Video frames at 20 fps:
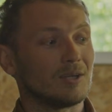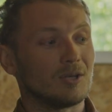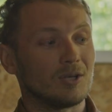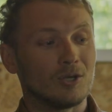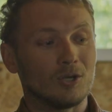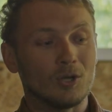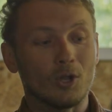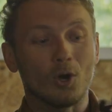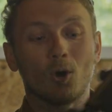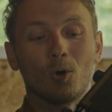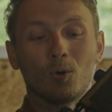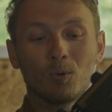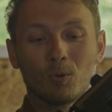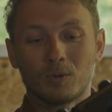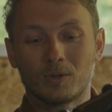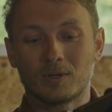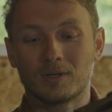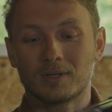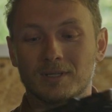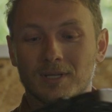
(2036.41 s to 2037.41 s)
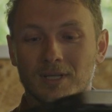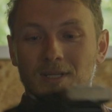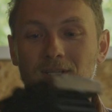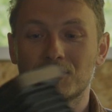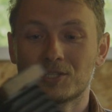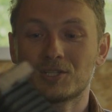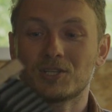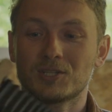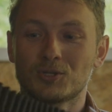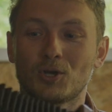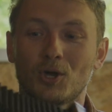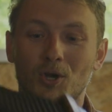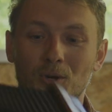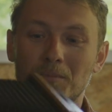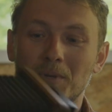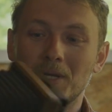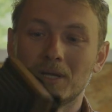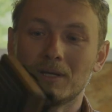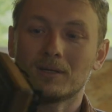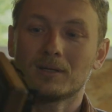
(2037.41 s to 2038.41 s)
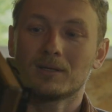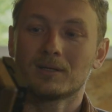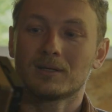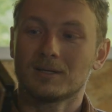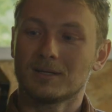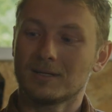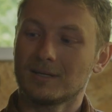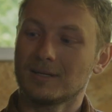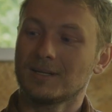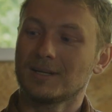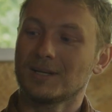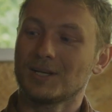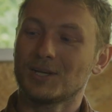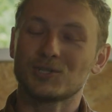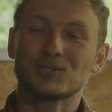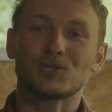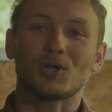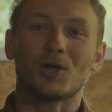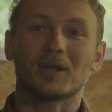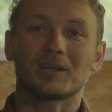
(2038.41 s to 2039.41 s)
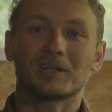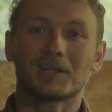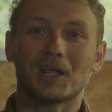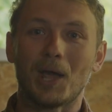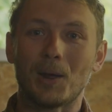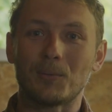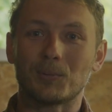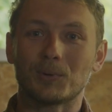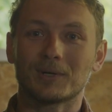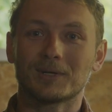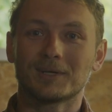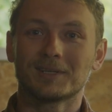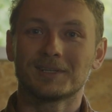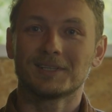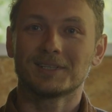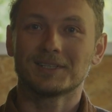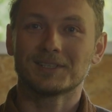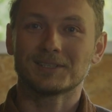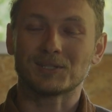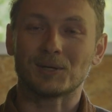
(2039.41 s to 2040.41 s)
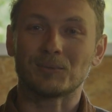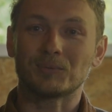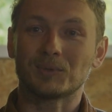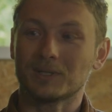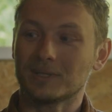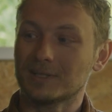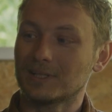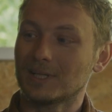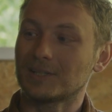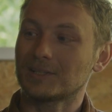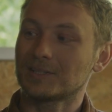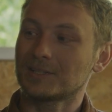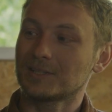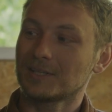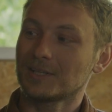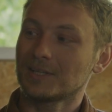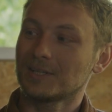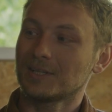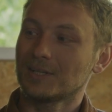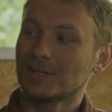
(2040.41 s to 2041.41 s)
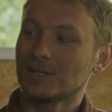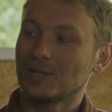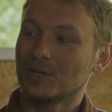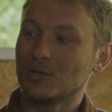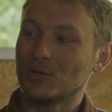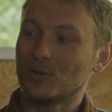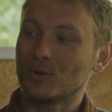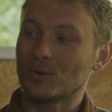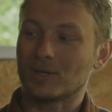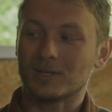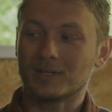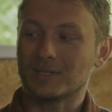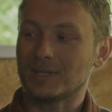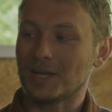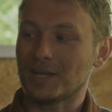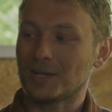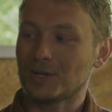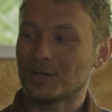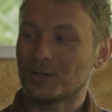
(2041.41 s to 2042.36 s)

know that this is gonna be a solid camera. Something that you can take